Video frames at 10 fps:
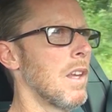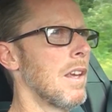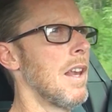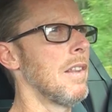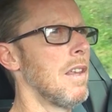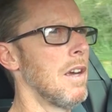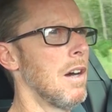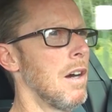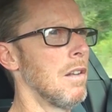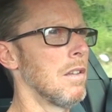getting the
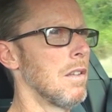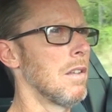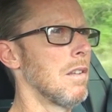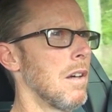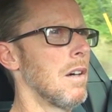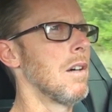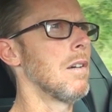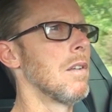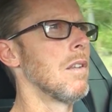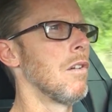
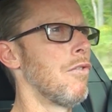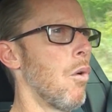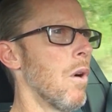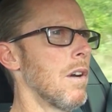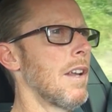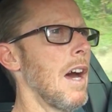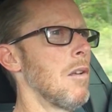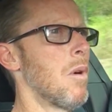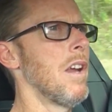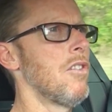Ford
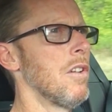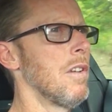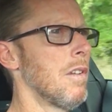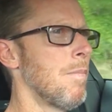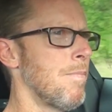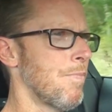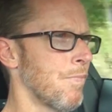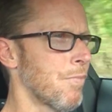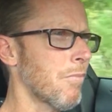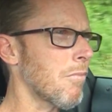calibration,
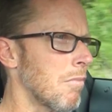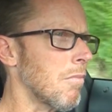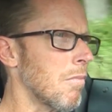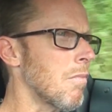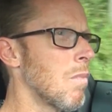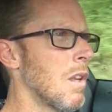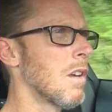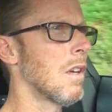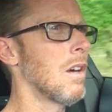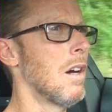
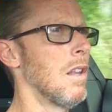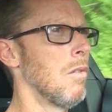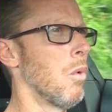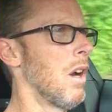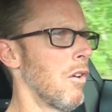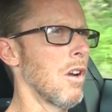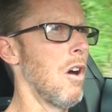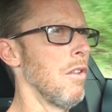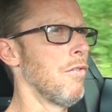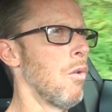what we
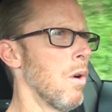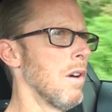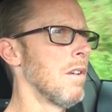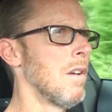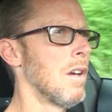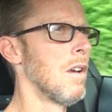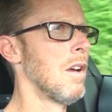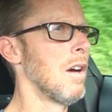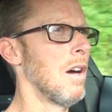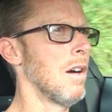call it, the Ford
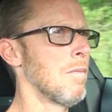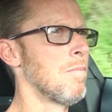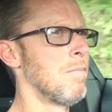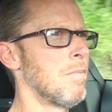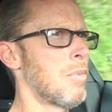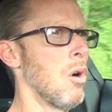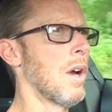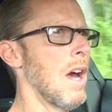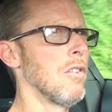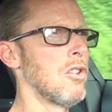Pro
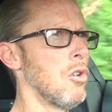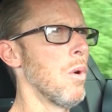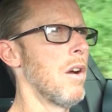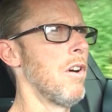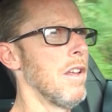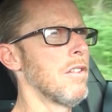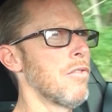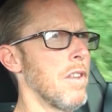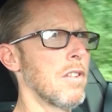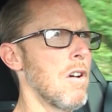Cal 2, whatever it is
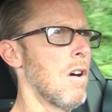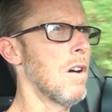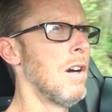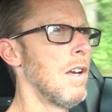for this car.